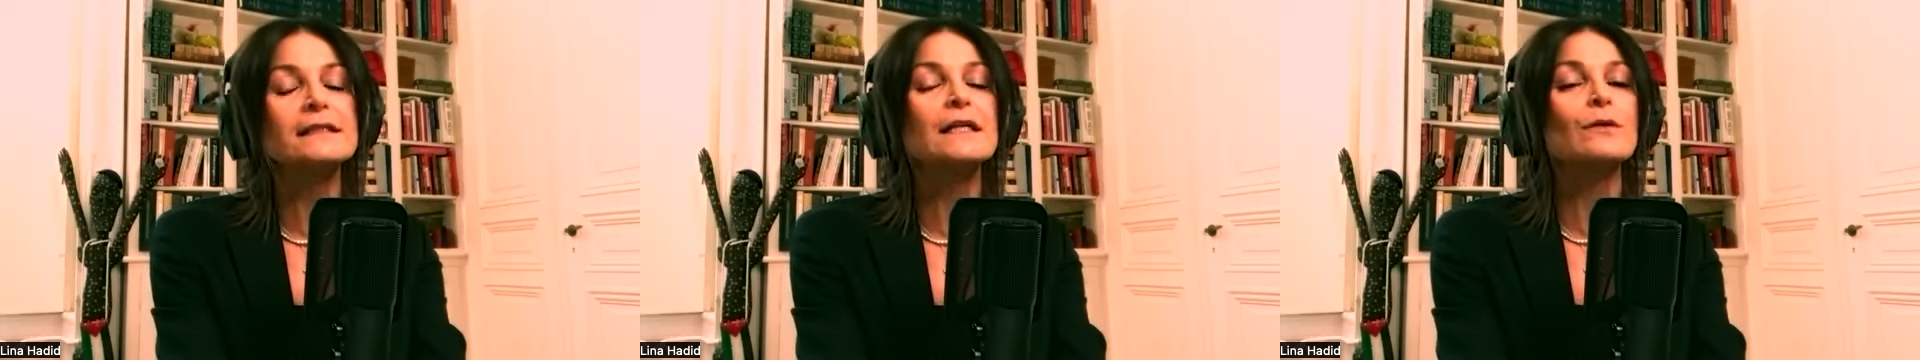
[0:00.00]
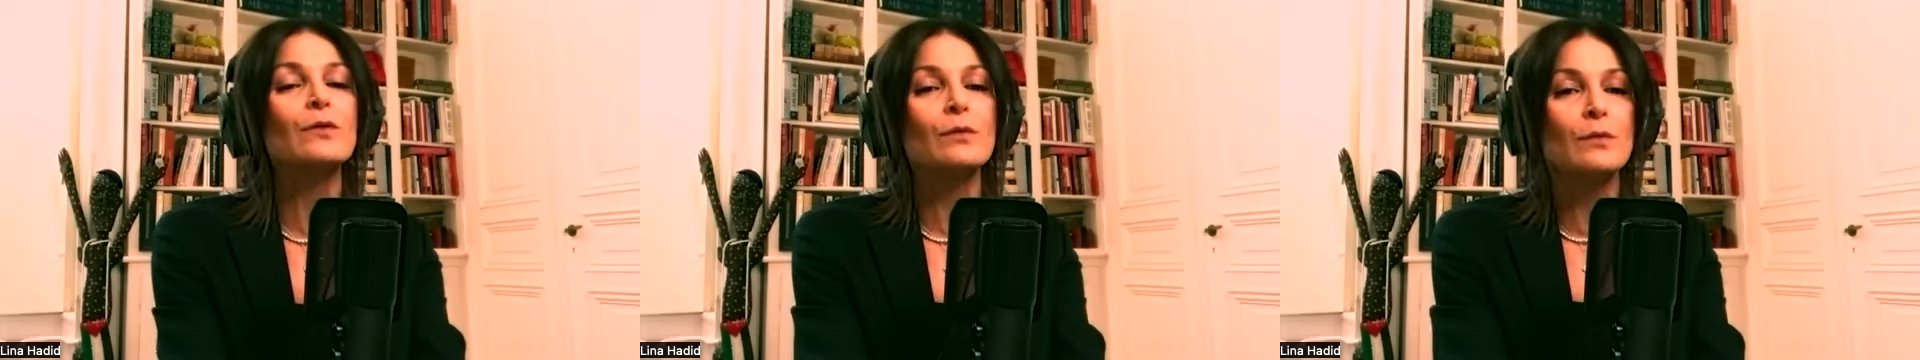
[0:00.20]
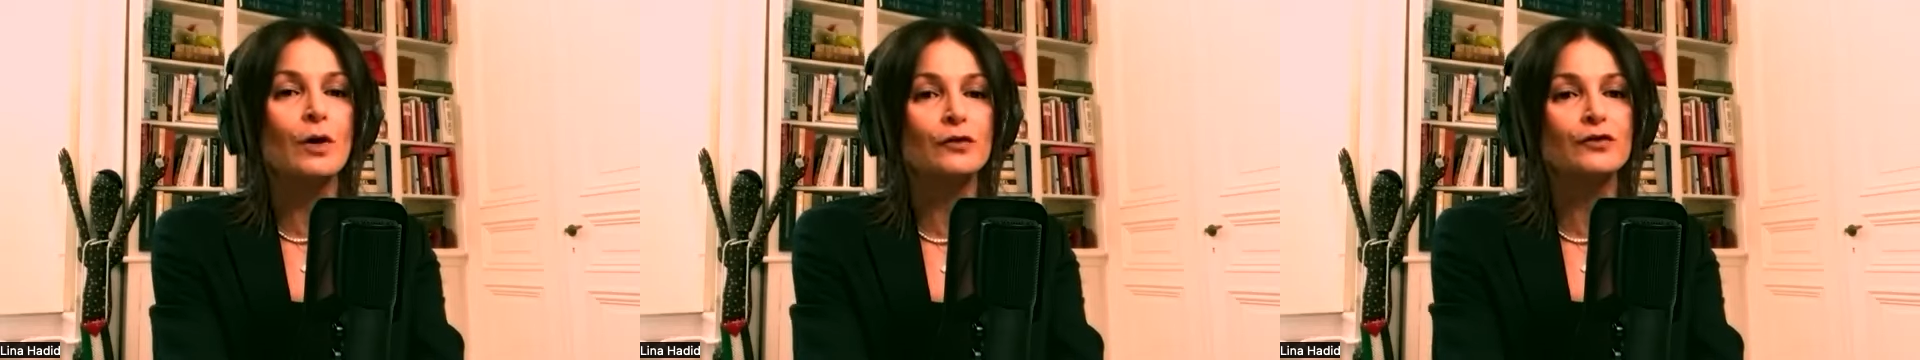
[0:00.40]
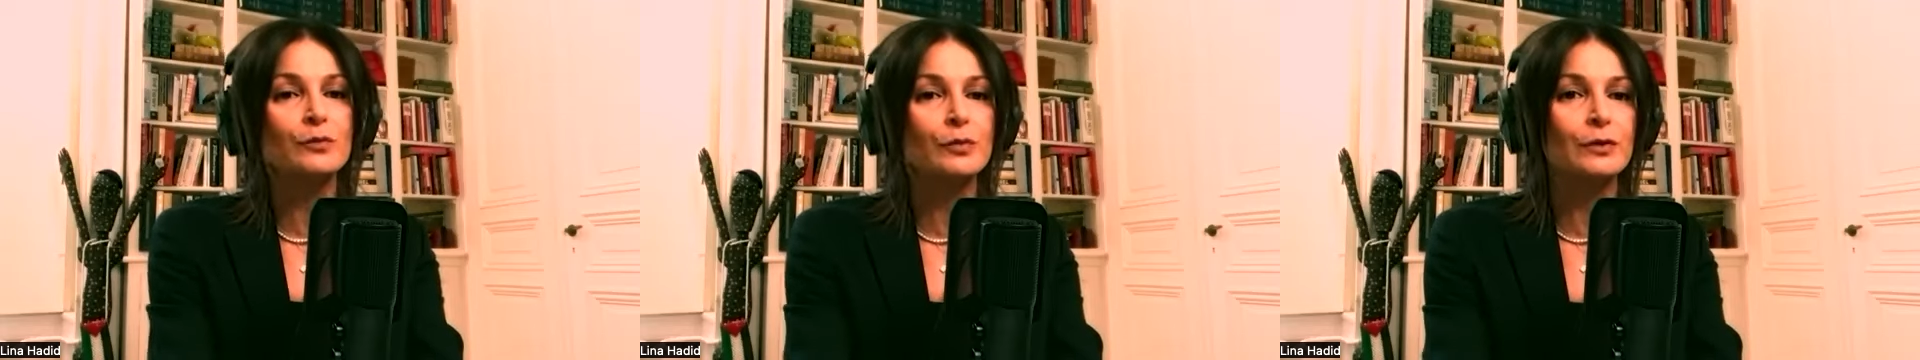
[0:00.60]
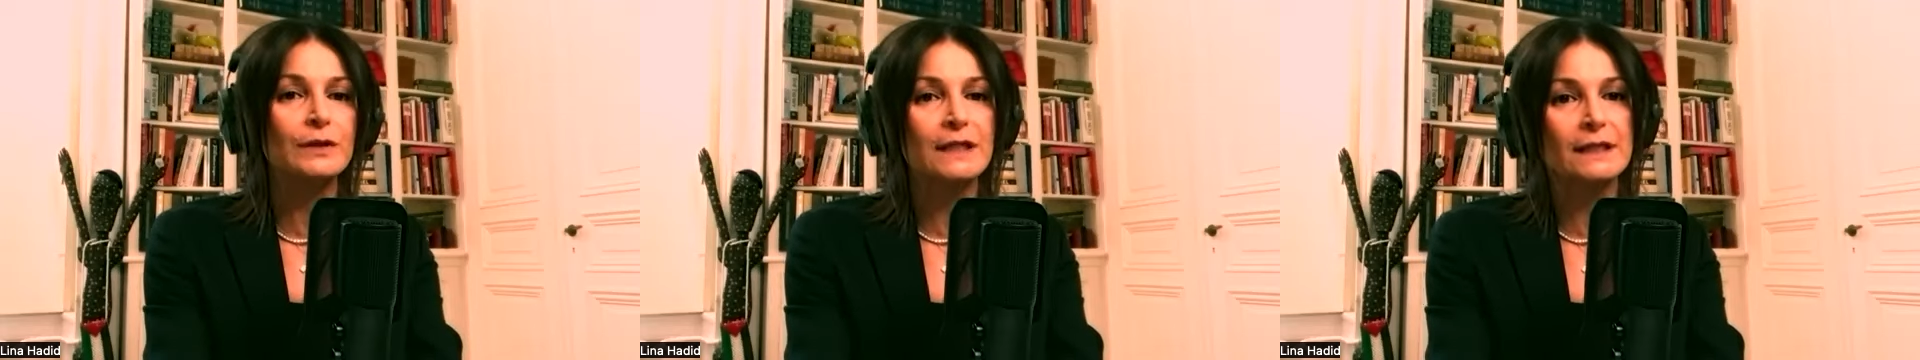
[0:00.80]
there were
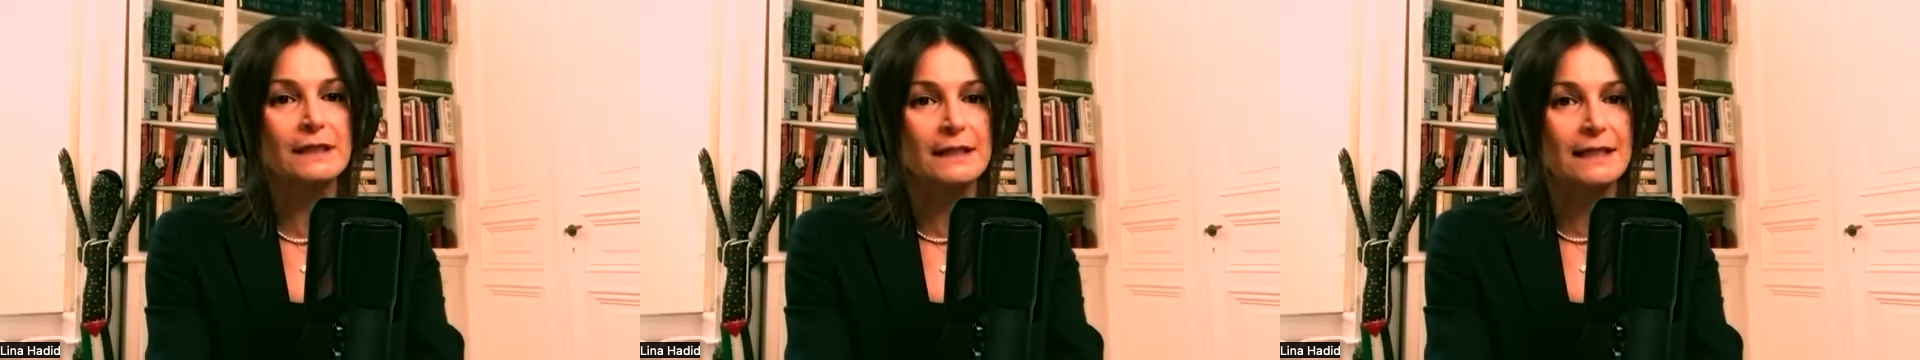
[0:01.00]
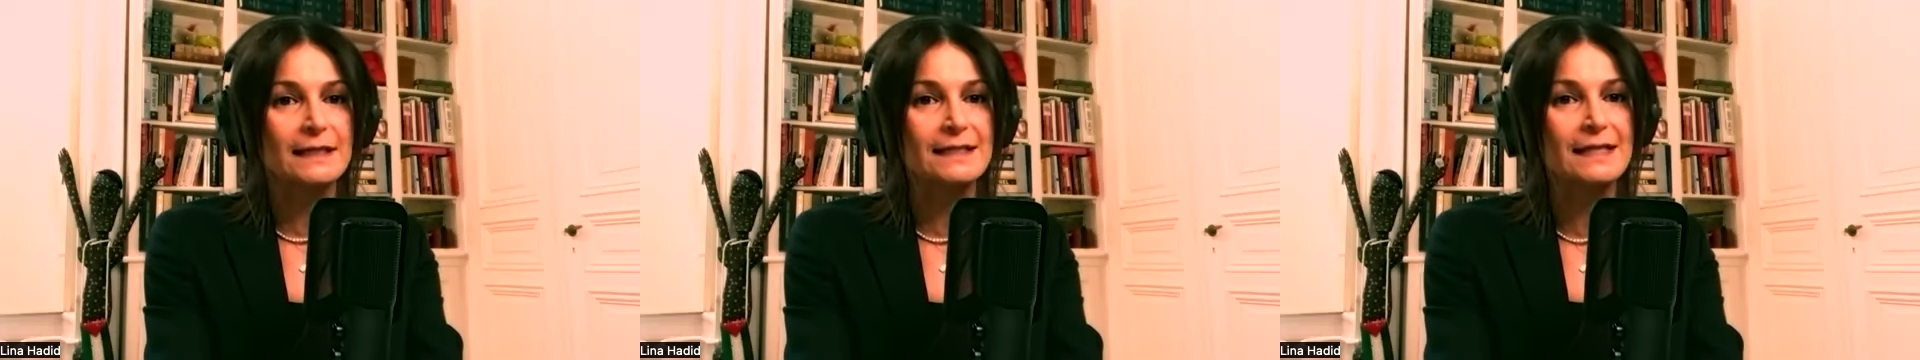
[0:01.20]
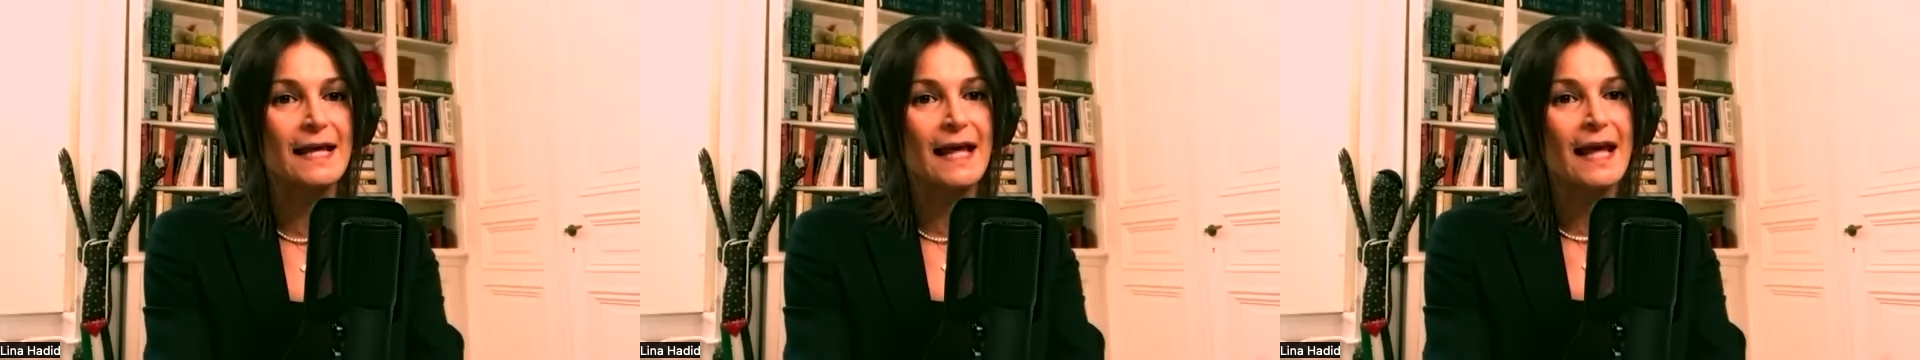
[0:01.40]
multiple killings.